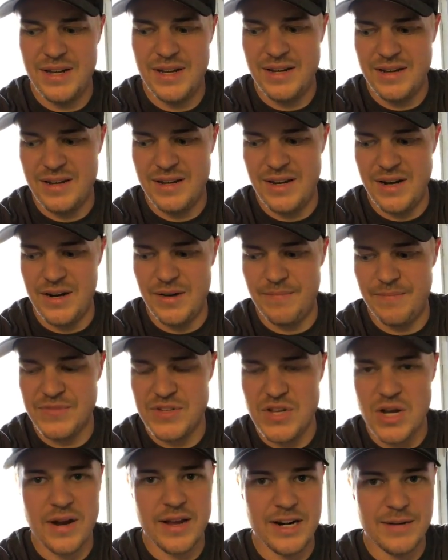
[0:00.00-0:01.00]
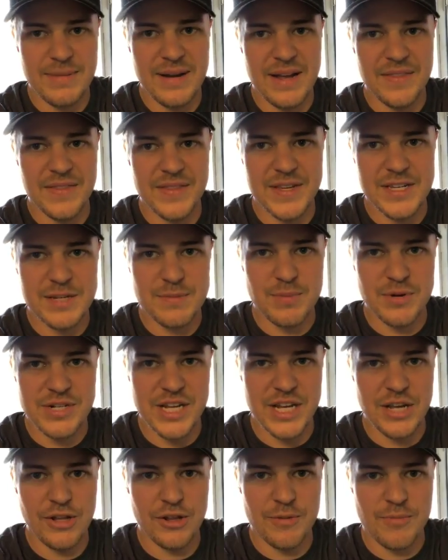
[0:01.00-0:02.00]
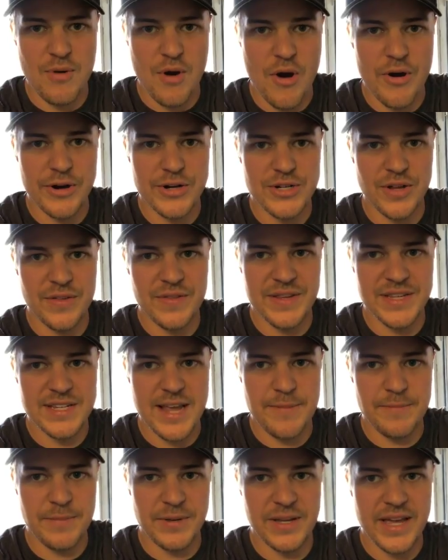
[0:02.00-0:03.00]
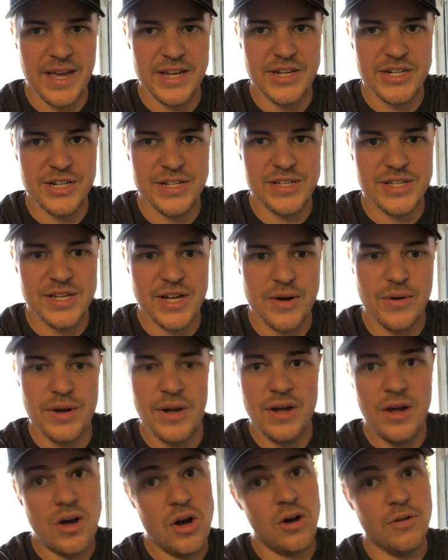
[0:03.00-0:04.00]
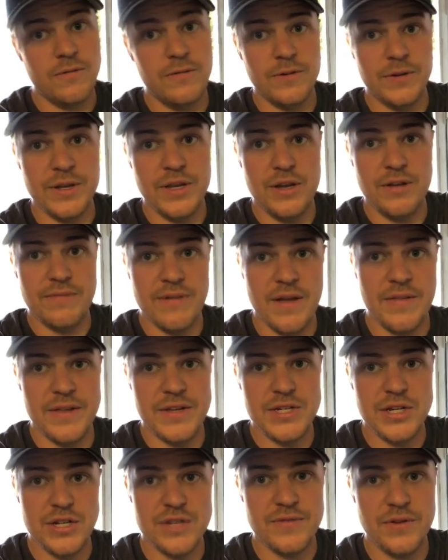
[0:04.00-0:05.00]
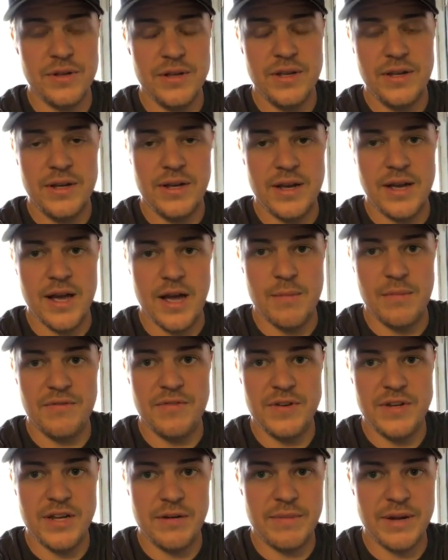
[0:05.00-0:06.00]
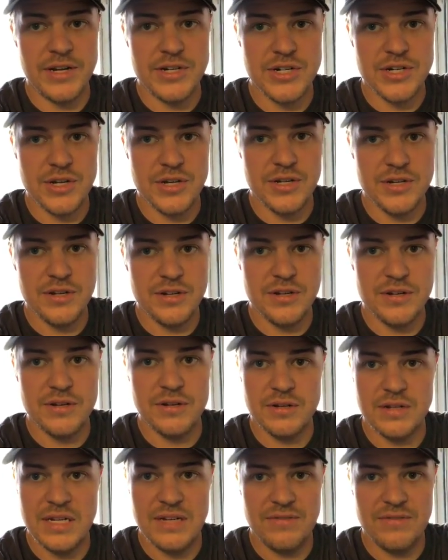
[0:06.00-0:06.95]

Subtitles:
you know, talking about this particular product on this application. So hopefully you found this useful. If you did, make sure you give the